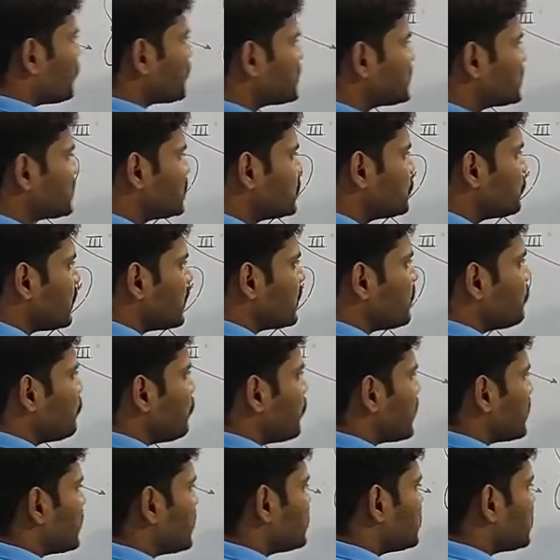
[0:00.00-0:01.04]
First one,
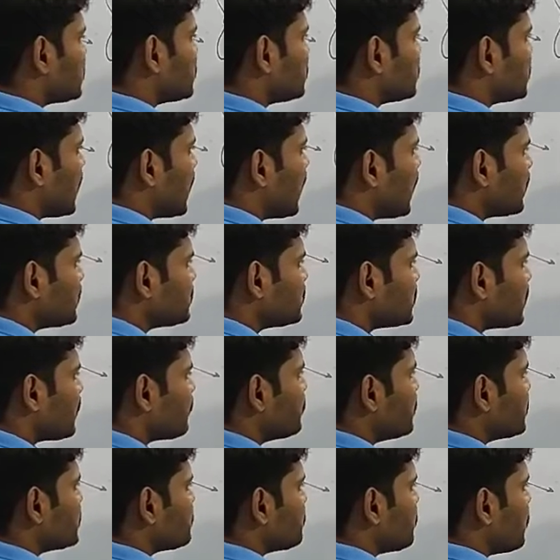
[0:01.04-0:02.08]
what is the charge
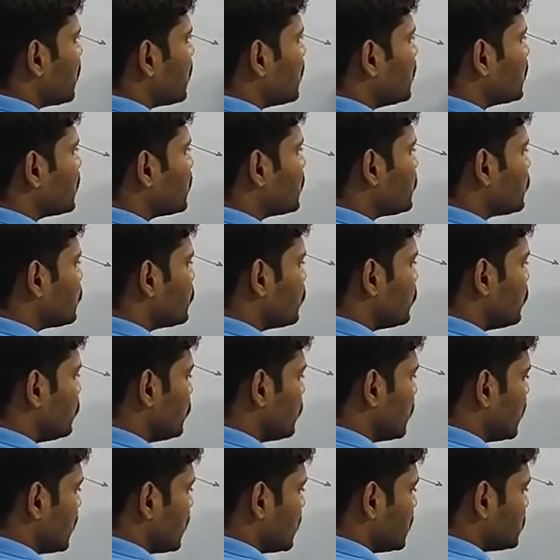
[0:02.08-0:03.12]
of this
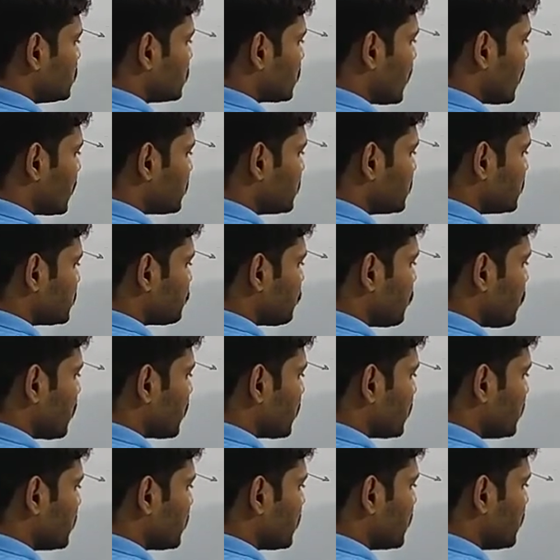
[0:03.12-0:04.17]
molecule? Charge is
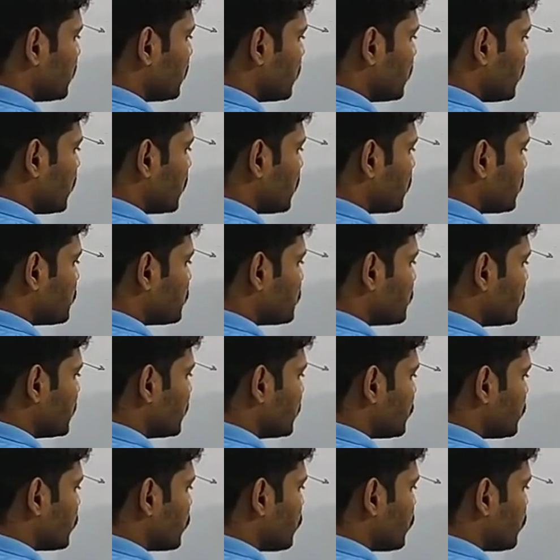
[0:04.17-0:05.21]
what here?
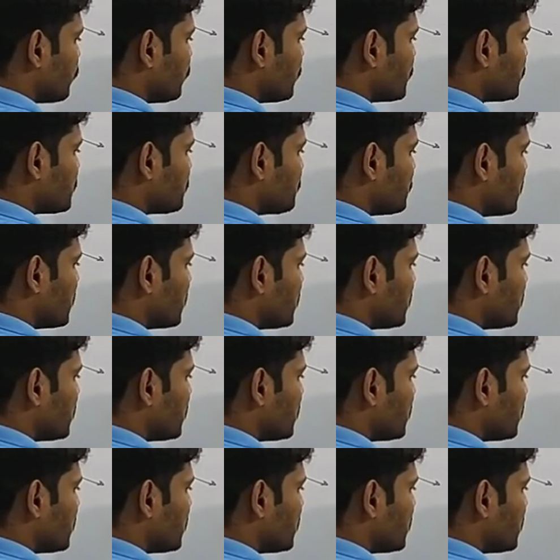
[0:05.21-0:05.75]
0, which